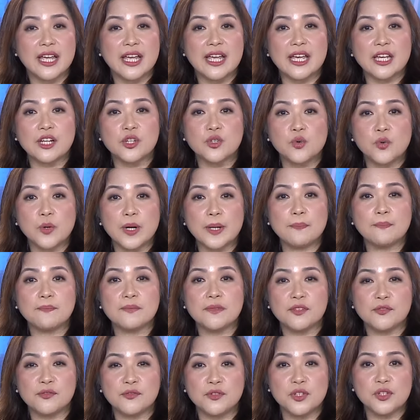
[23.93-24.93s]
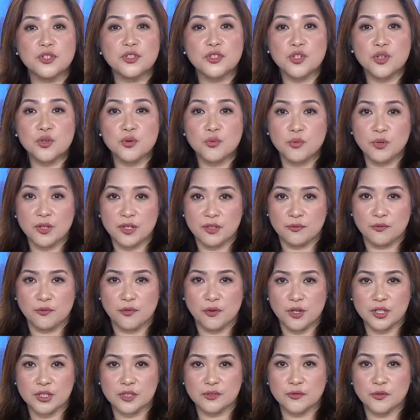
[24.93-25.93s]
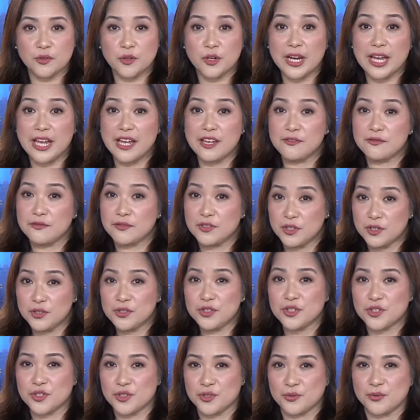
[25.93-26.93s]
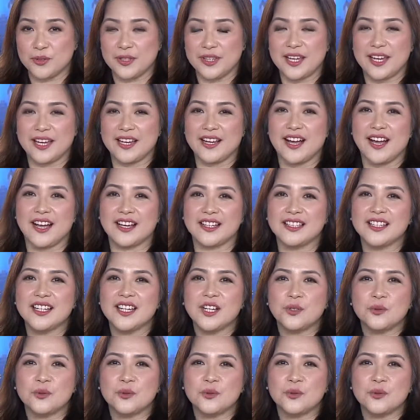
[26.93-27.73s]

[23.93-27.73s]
equip the future workforce for a future with AI?